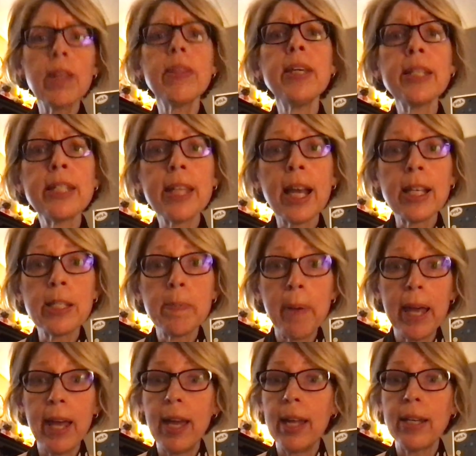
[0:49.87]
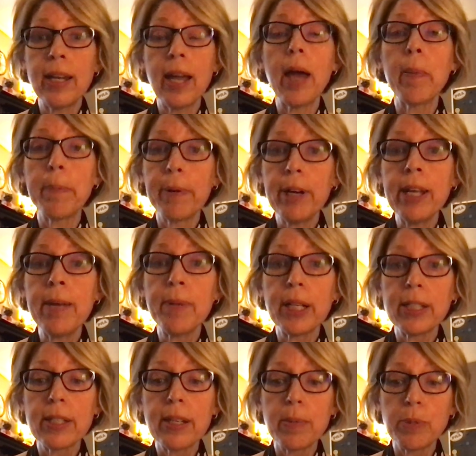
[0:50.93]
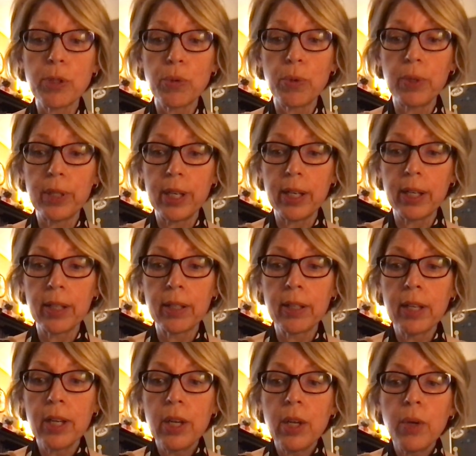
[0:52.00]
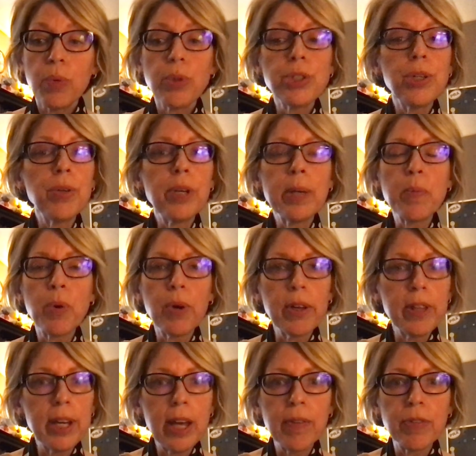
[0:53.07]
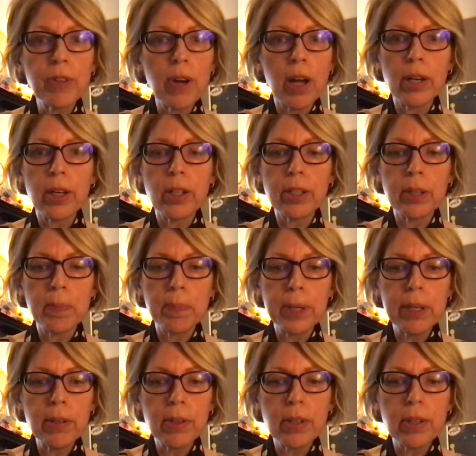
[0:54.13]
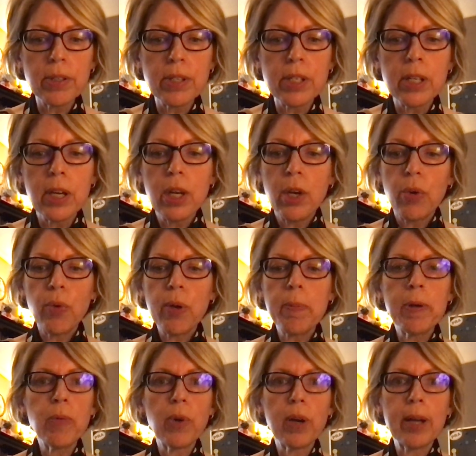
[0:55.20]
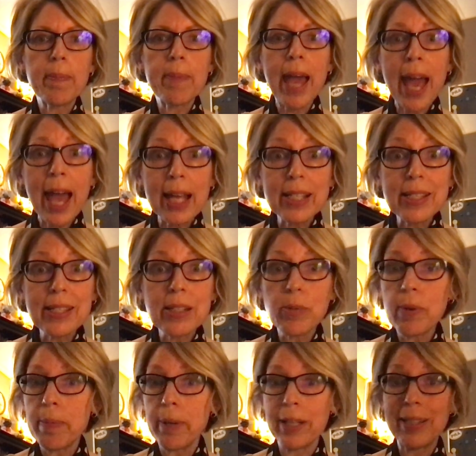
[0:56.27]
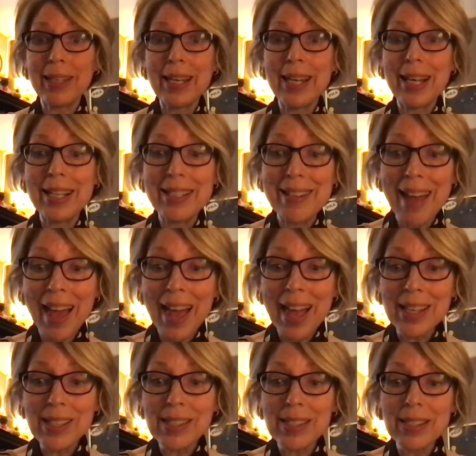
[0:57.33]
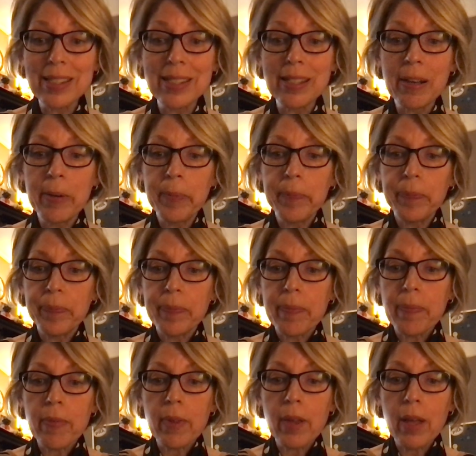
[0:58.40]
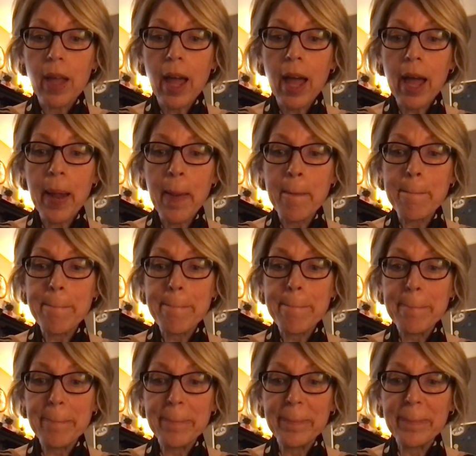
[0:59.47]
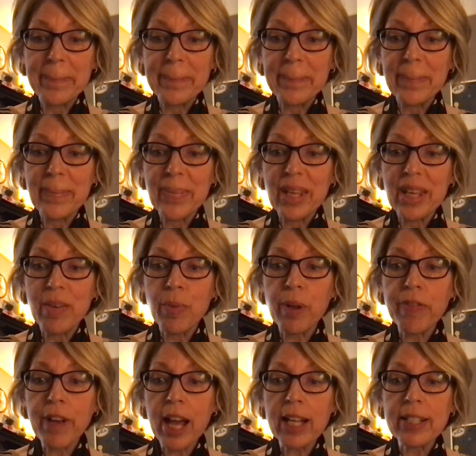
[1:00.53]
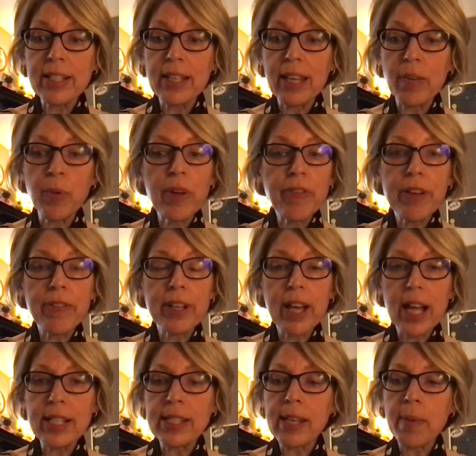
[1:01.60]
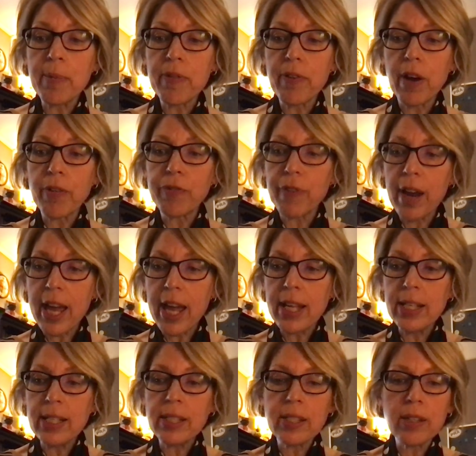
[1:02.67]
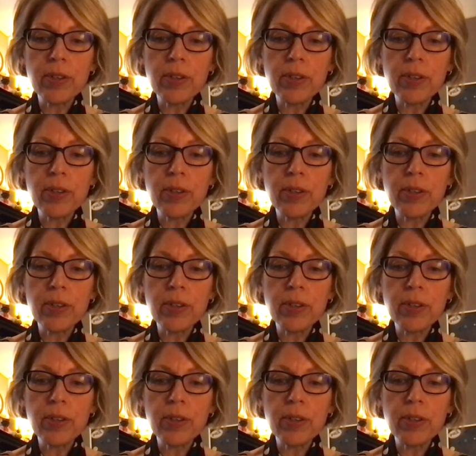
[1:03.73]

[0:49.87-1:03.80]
This has been a pretty mixed up school year. We're doing more than ever on our computers. We've been wearing masks, we've been cleaning desks. Um, we've got we've even got some of our friends